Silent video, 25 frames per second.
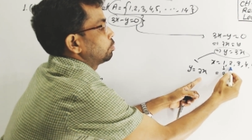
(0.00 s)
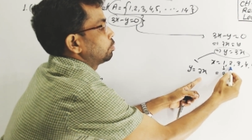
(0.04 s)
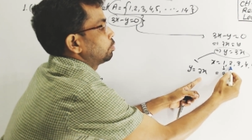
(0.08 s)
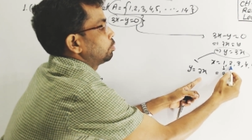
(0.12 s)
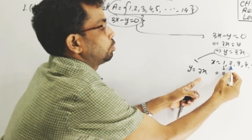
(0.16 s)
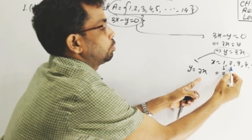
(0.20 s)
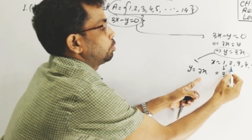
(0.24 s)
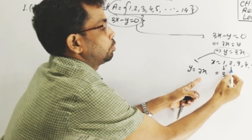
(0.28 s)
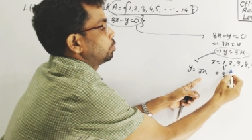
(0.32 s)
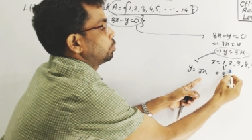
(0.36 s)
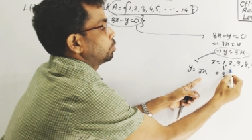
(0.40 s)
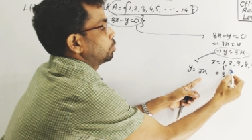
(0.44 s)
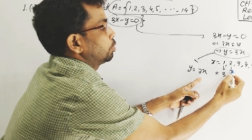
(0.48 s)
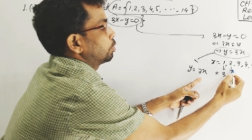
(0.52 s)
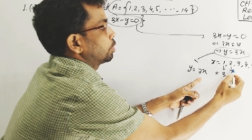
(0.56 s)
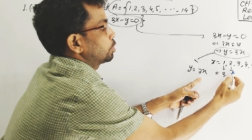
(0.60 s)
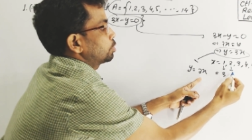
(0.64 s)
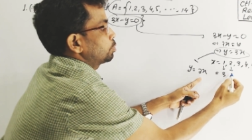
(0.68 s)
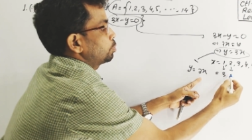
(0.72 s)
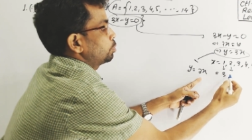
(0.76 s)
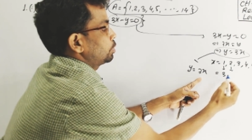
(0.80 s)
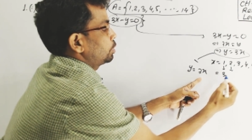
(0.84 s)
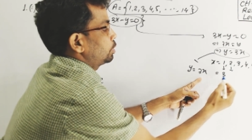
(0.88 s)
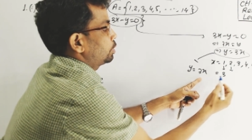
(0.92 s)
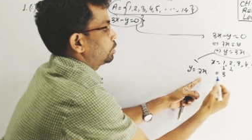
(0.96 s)
2
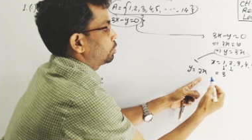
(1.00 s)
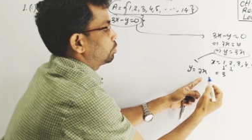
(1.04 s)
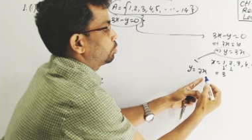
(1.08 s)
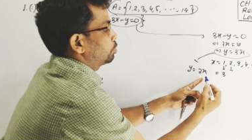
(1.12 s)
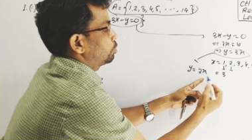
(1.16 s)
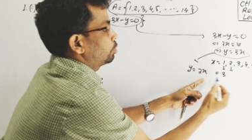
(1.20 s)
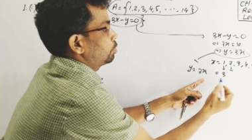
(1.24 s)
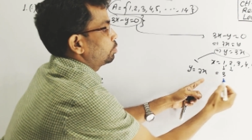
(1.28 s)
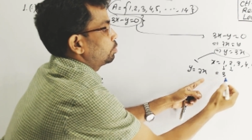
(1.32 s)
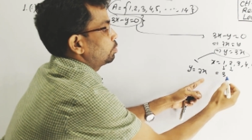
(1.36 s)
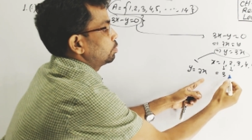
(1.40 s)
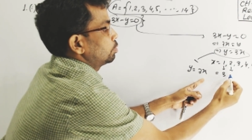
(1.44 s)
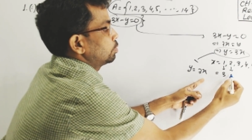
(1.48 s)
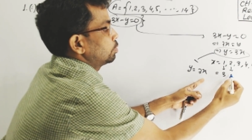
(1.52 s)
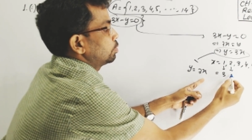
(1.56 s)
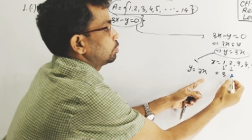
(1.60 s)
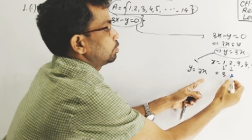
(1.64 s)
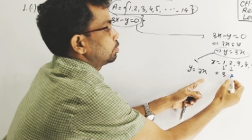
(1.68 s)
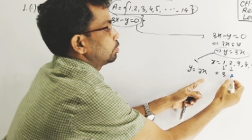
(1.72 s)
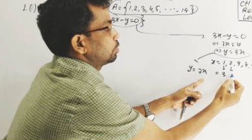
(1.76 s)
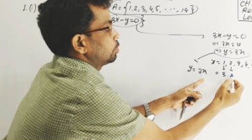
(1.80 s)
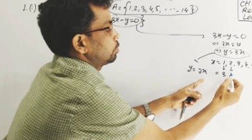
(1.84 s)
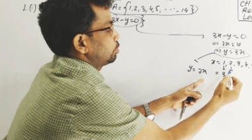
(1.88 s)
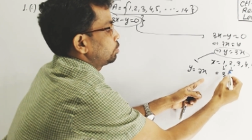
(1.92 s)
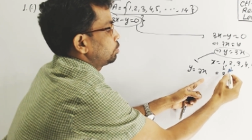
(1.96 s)
corresponding to
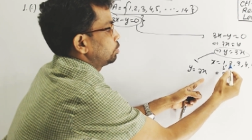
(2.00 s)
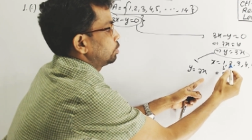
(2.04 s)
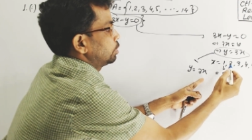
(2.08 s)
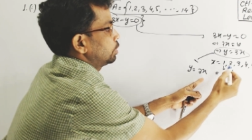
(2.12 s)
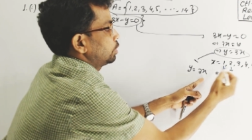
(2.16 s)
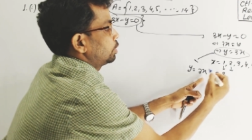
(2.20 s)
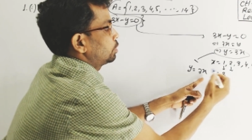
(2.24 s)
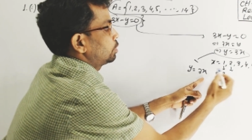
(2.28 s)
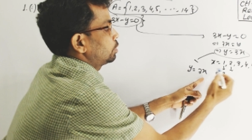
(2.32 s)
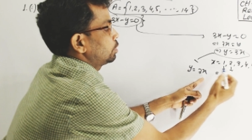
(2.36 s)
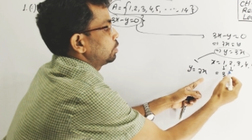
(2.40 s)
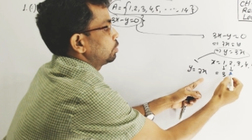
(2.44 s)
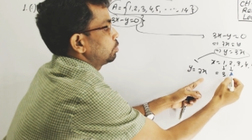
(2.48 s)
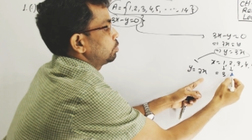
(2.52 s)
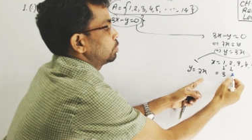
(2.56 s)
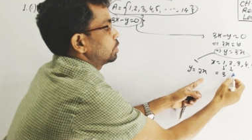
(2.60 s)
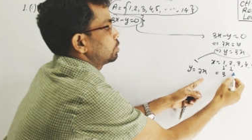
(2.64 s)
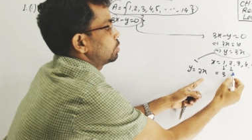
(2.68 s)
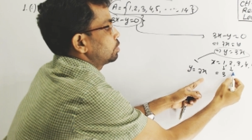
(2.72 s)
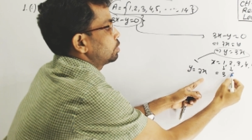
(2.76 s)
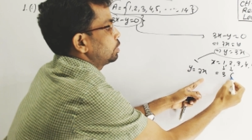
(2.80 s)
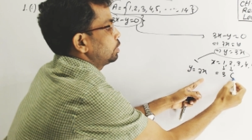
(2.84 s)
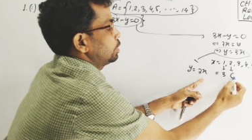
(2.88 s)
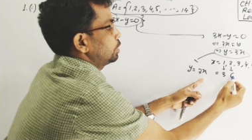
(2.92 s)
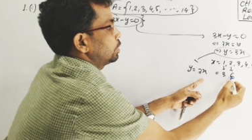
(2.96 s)
3 to the
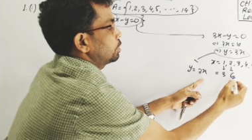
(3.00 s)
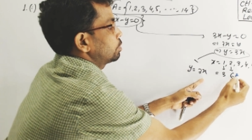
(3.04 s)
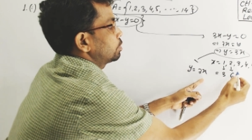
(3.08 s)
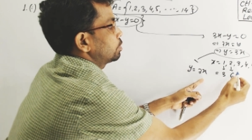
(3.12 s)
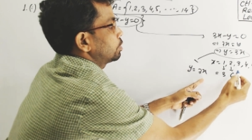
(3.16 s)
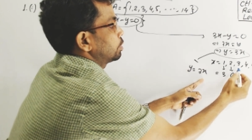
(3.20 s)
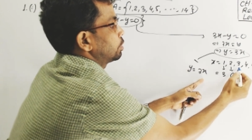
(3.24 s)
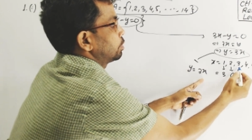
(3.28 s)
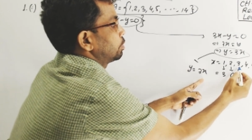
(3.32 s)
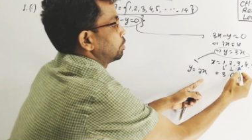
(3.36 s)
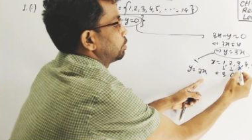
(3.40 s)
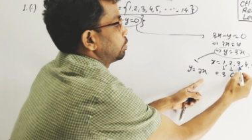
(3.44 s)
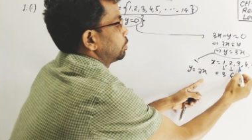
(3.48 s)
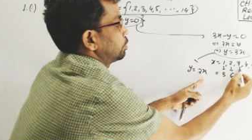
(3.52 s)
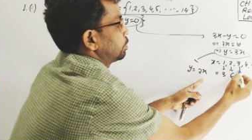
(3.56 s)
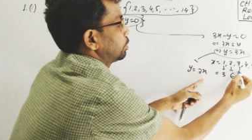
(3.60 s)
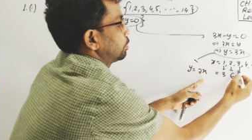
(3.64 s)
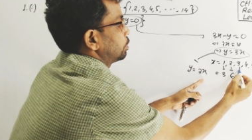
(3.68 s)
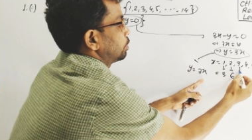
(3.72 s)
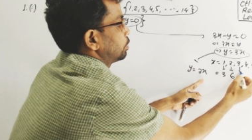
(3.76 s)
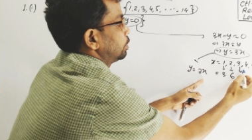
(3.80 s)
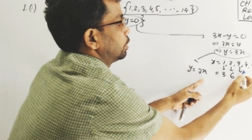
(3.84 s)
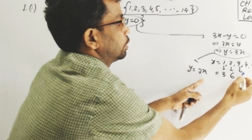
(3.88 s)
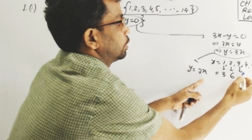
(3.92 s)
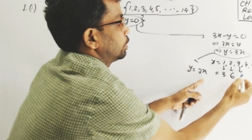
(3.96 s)
6,
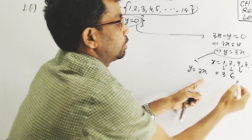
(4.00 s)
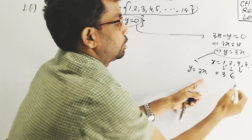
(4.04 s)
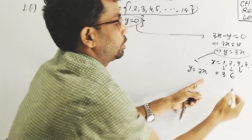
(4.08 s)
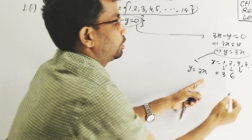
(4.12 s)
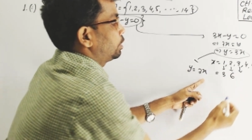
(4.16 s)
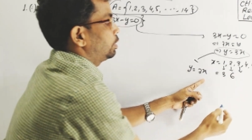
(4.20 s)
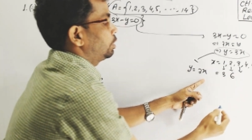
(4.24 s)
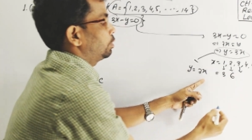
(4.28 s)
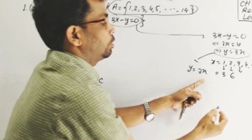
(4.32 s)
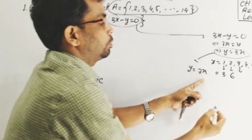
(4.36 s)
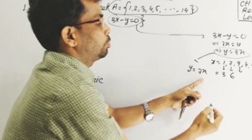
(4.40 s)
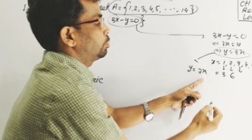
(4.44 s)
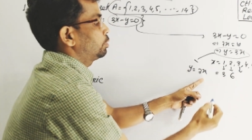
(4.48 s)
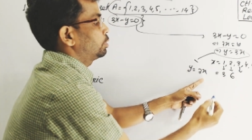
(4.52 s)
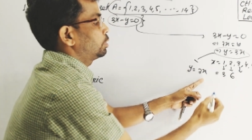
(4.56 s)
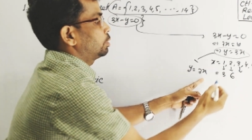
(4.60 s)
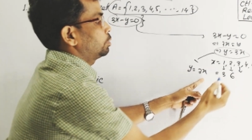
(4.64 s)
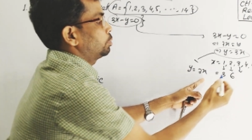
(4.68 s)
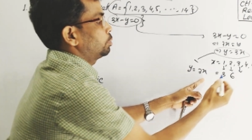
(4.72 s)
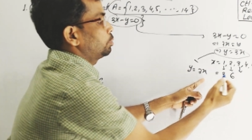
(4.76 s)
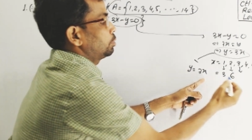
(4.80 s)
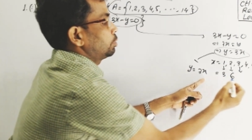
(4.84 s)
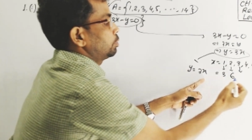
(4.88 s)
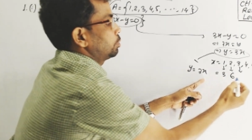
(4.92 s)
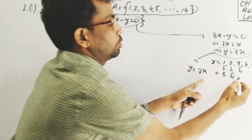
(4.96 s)
then 3 with
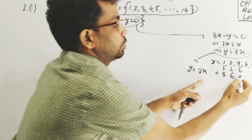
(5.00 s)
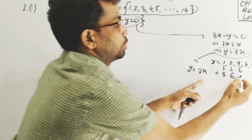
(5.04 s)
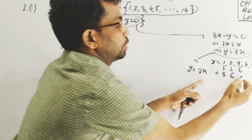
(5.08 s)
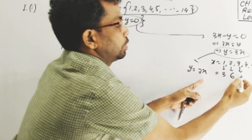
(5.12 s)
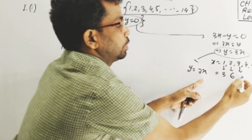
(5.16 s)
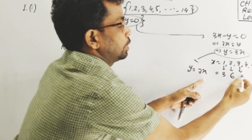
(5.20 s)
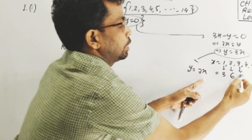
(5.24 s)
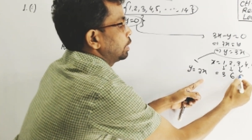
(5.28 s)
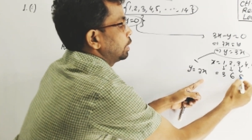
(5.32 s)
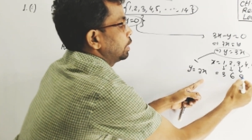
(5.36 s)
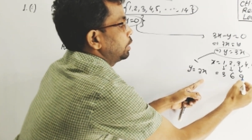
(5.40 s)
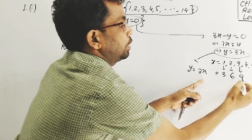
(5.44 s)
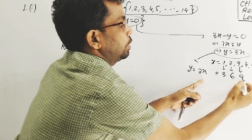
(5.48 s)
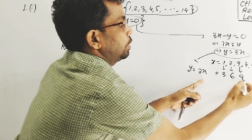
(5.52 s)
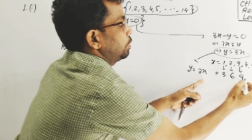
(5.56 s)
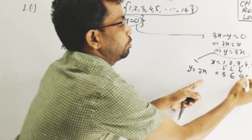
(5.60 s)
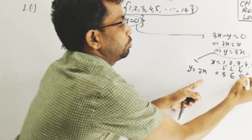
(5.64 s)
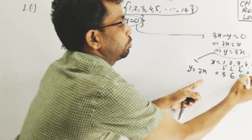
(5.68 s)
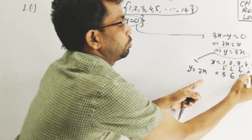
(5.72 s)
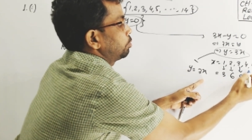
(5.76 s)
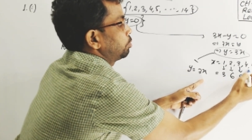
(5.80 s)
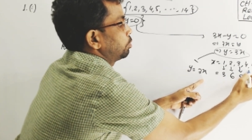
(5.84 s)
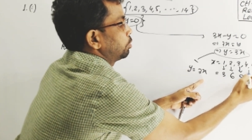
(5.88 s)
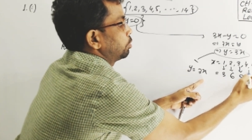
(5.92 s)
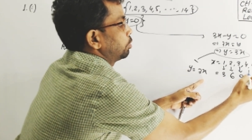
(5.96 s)
9,
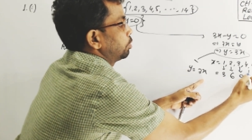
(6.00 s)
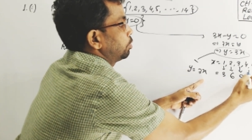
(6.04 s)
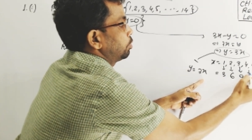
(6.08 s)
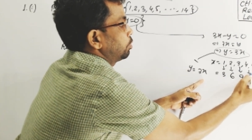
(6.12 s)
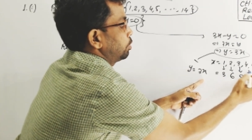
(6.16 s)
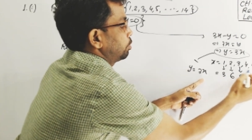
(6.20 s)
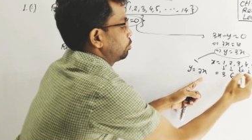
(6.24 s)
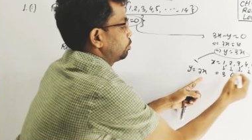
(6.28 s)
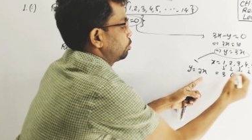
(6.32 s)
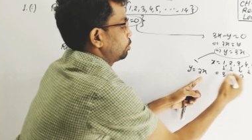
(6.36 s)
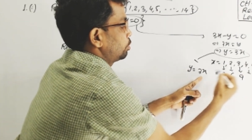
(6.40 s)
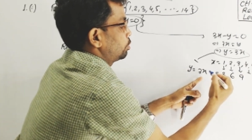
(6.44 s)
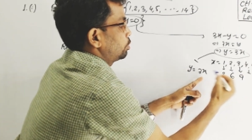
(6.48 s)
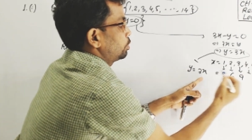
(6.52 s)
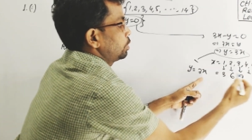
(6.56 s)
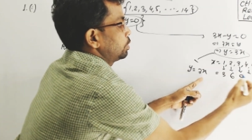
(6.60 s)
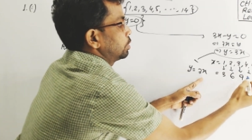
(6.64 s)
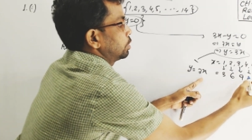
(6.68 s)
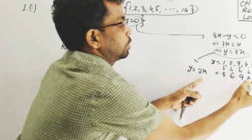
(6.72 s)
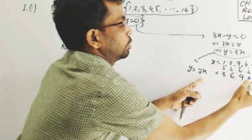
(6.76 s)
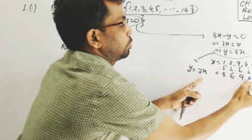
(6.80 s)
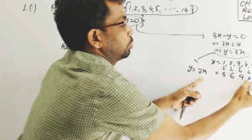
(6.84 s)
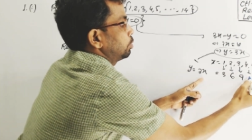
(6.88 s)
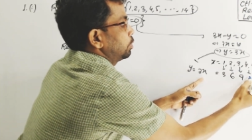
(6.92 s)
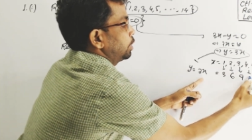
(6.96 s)
4, 4 3 is a
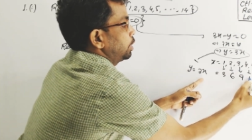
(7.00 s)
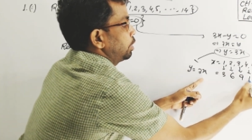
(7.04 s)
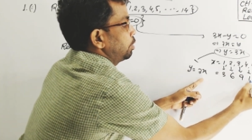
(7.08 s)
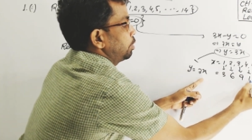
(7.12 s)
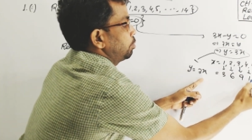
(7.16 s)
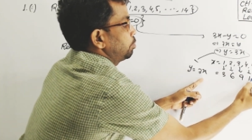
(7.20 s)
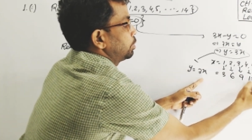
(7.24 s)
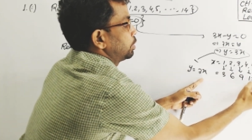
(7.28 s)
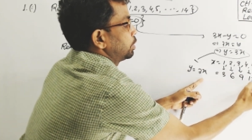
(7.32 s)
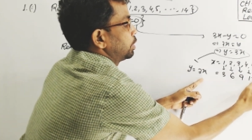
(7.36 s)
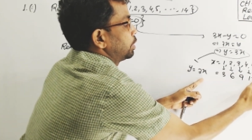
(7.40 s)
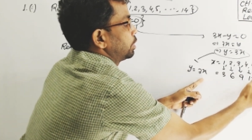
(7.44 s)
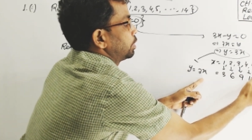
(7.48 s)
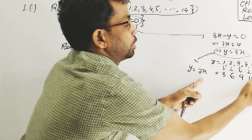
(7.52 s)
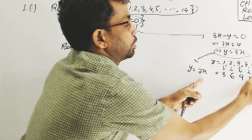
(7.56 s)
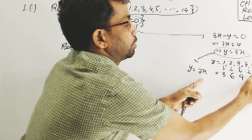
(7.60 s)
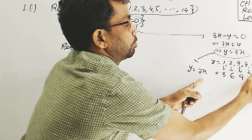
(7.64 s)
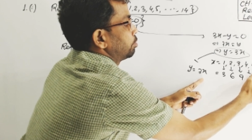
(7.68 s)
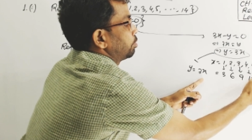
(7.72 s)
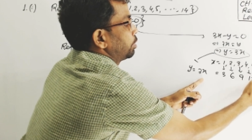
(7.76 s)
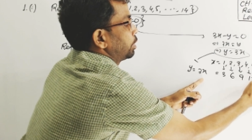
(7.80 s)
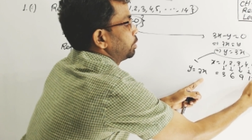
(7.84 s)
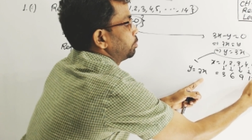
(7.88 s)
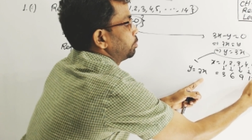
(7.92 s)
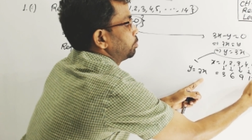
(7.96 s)
12,
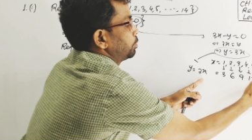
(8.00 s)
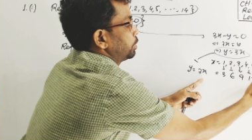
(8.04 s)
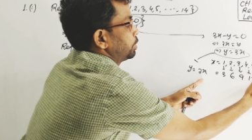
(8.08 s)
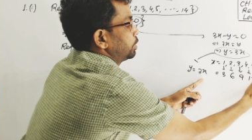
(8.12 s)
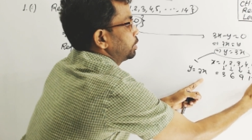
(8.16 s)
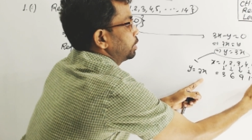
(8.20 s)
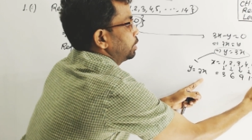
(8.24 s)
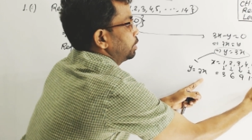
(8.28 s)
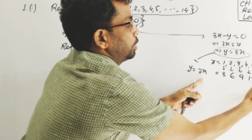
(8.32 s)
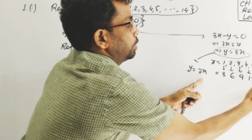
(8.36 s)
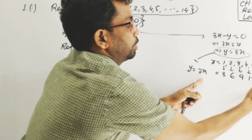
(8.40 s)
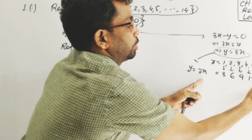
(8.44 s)
5 3 is a